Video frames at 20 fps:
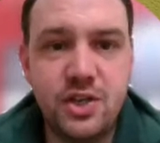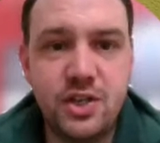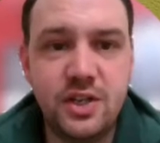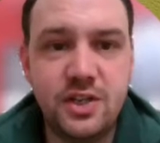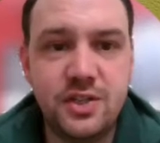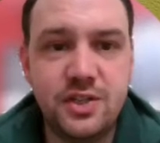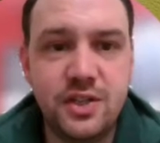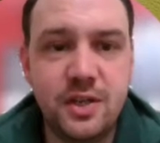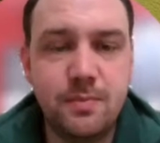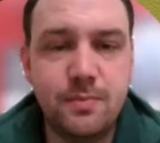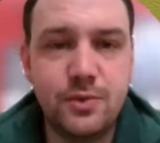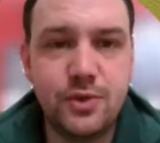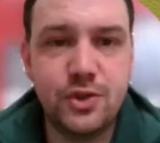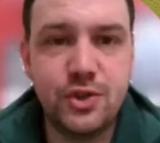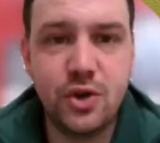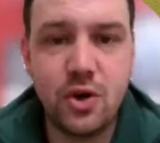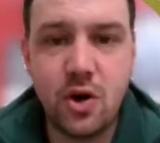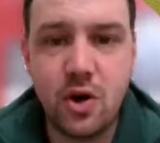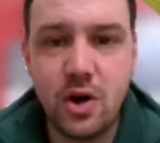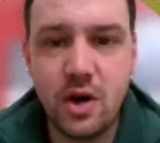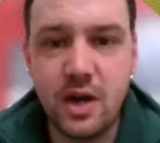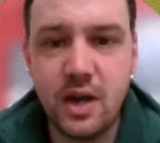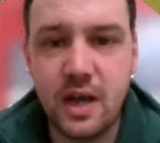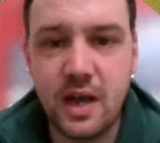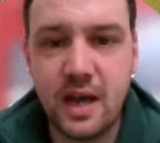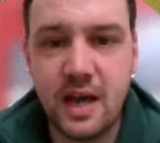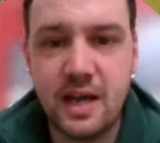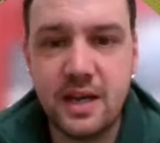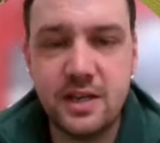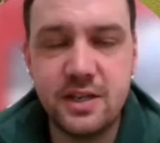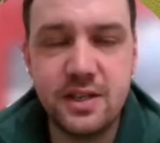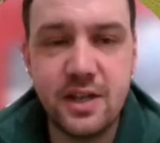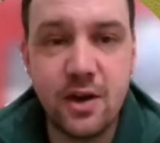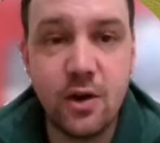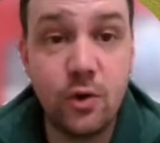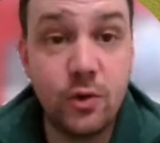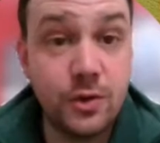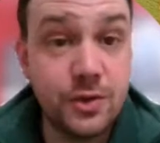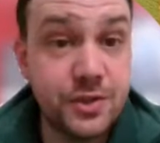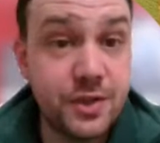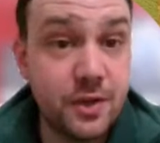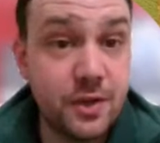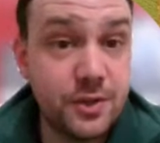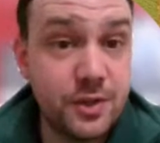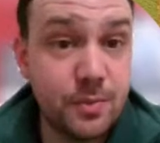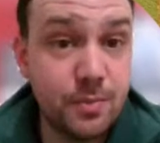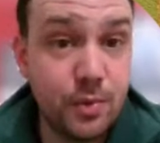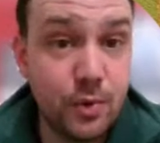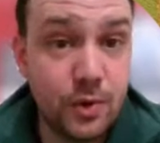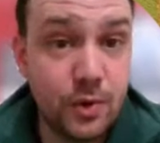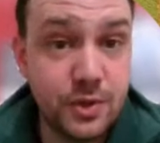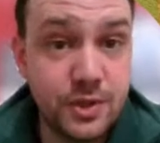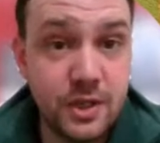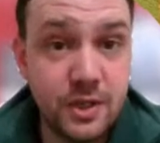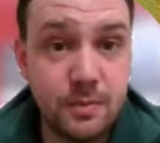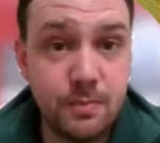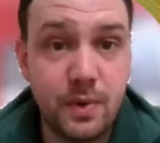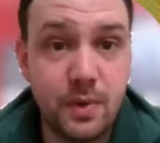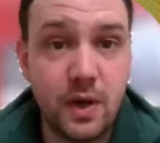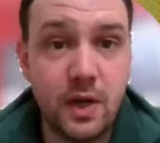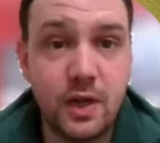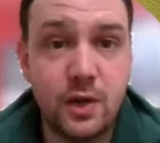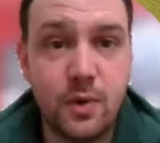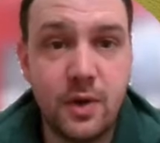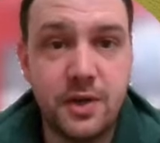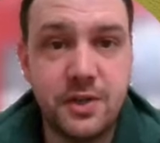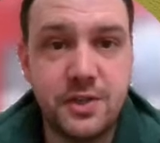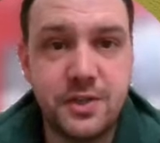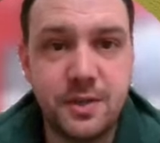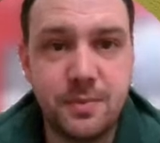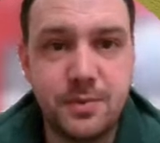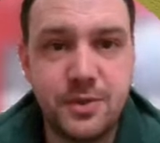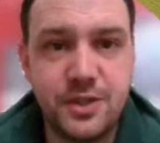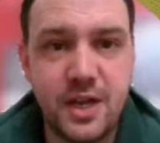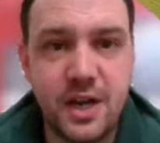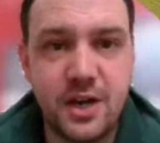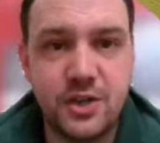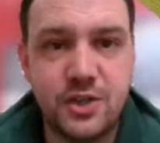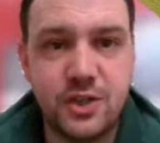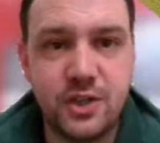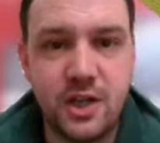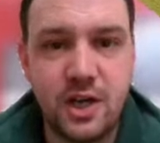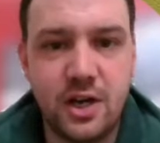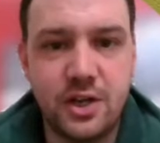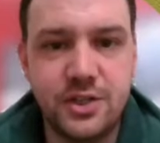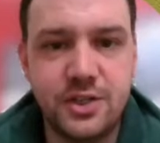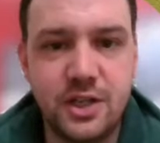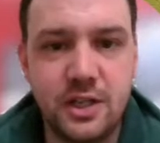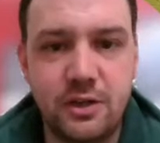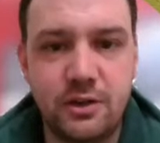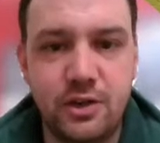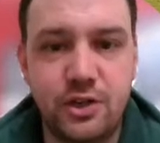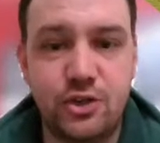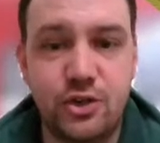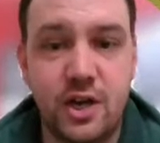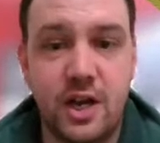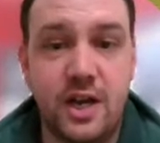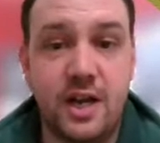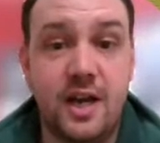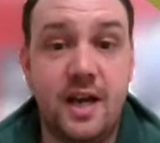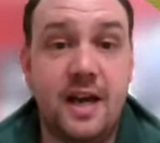It seems strong, and they're also supported by quite a substantial artillery train,